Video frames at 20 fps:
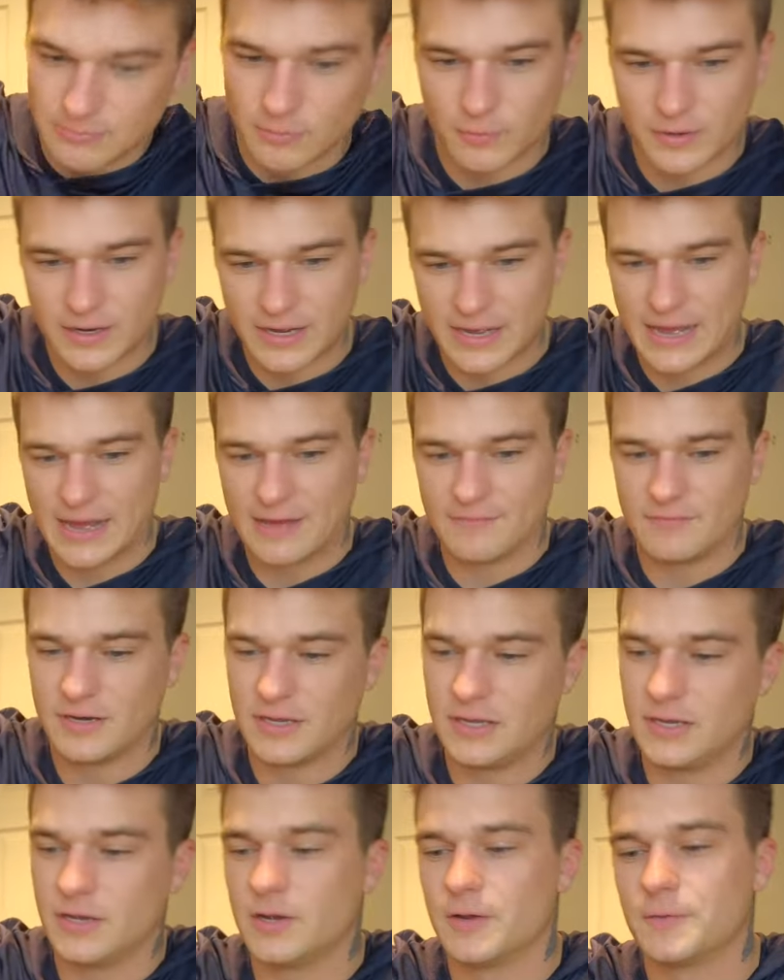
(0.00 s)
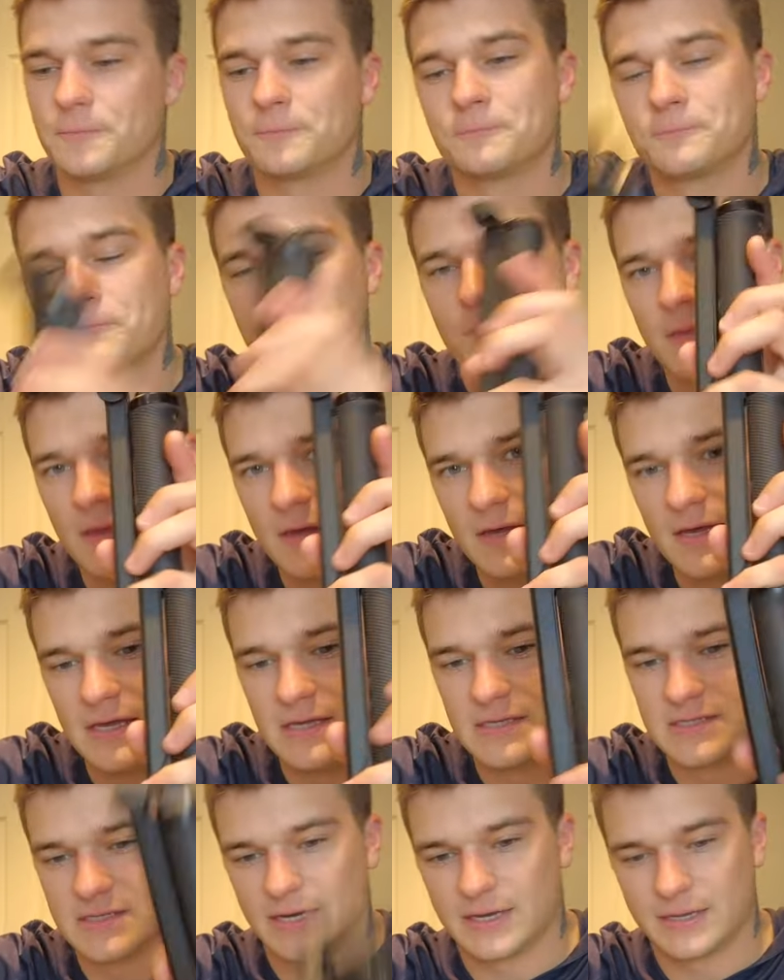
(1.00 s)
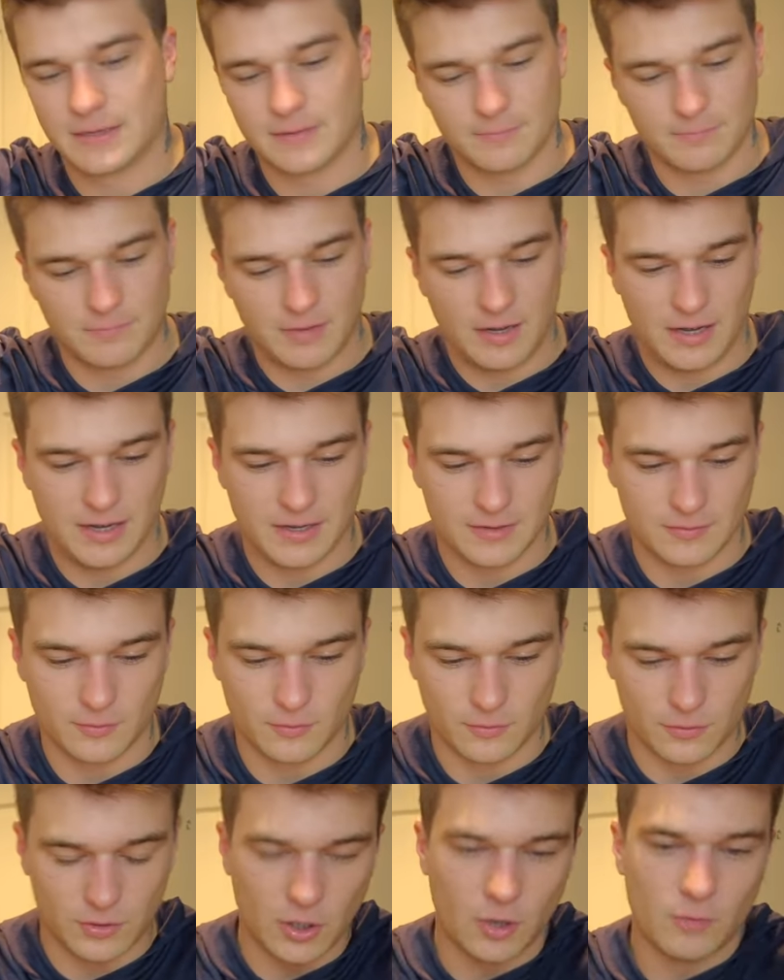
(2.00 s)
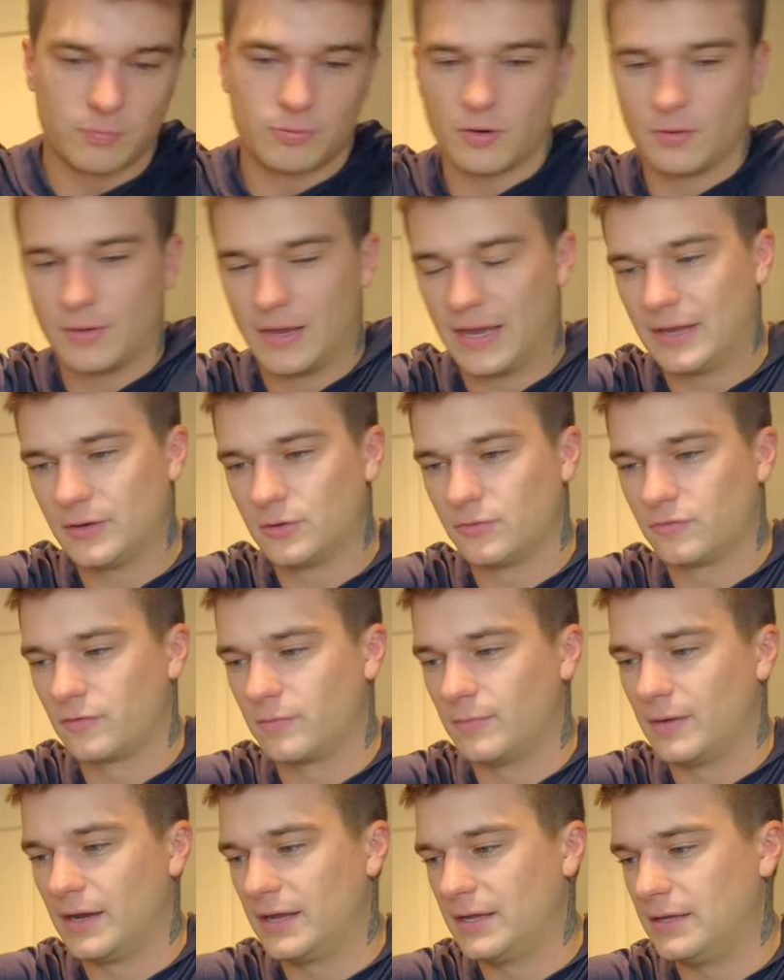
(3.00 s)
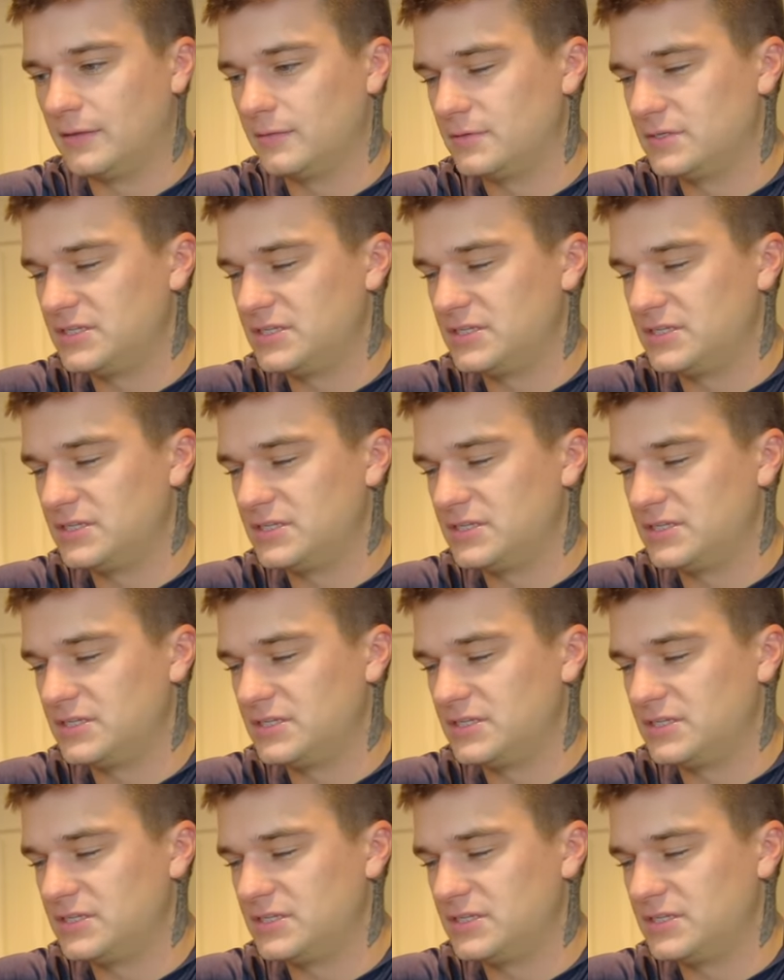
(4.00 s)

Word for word: what I have in here is like my little GoPro handle for my